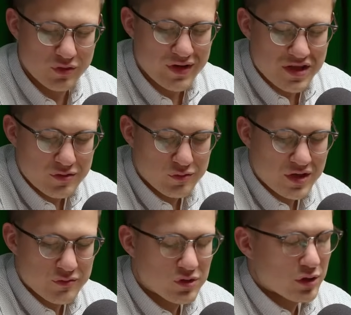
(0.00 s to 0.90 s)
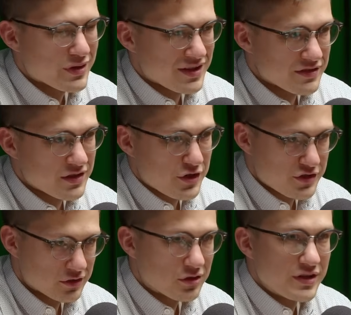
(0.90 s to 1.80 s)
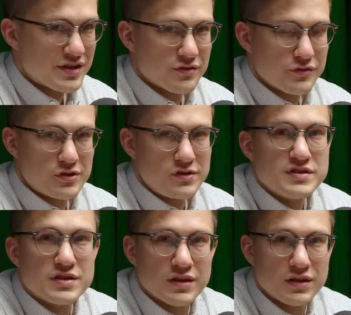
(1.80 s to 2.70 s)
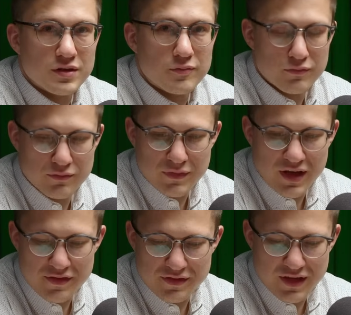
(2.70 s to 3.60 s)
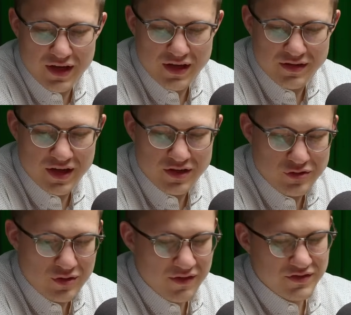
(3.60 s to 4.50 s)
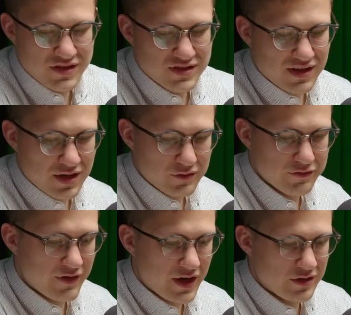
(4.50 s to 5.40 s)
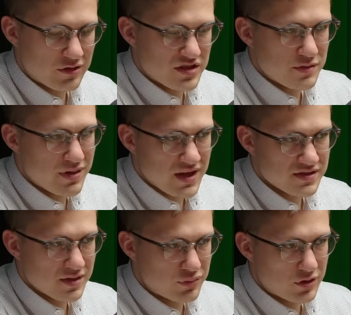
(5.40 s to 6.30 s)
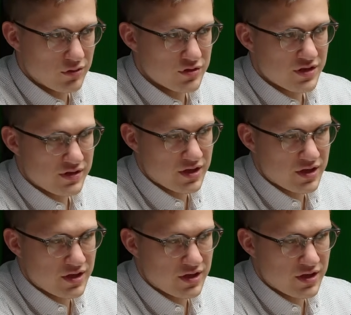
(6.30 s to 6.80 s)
when you work with international colleagues of yours, and they do have this kind of ideology-based approach, and they